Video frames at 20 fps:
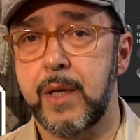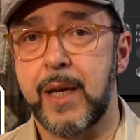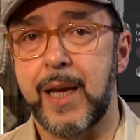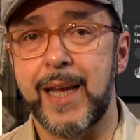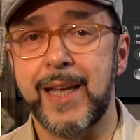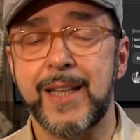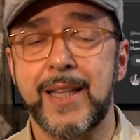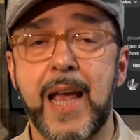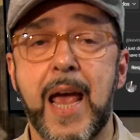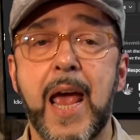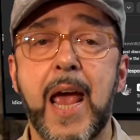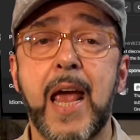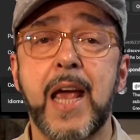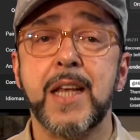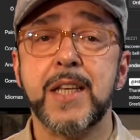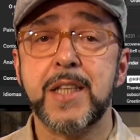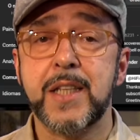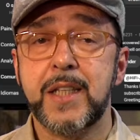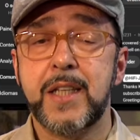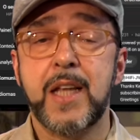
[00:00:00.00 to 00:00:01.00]
and
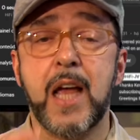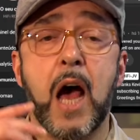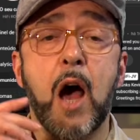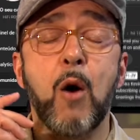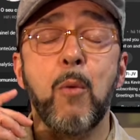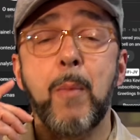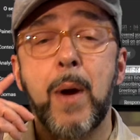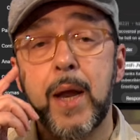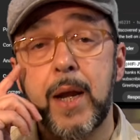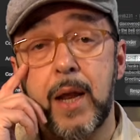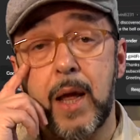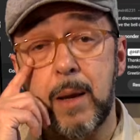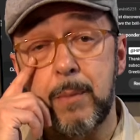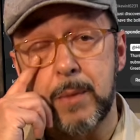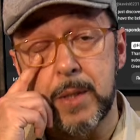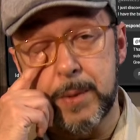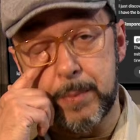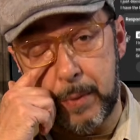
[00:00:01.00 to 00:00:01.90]
asked how my name is